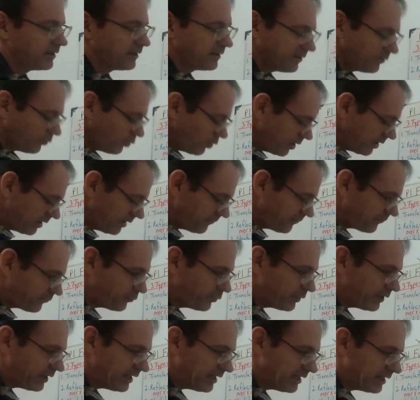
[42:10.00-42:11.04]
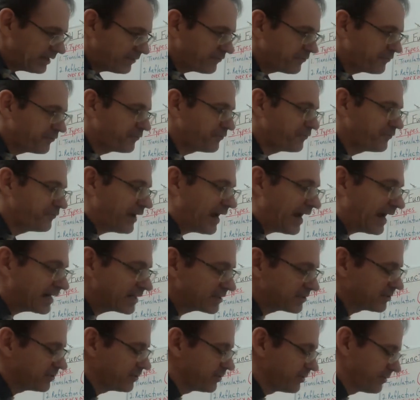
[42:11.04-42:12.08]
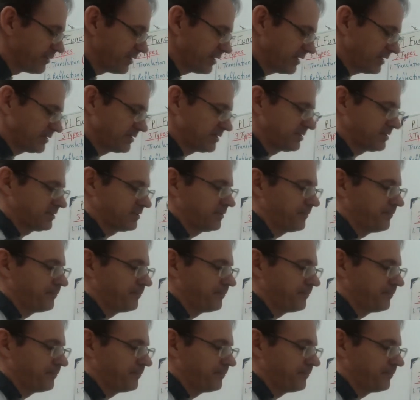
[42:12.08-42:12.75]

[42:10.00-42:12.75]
What if we factor this?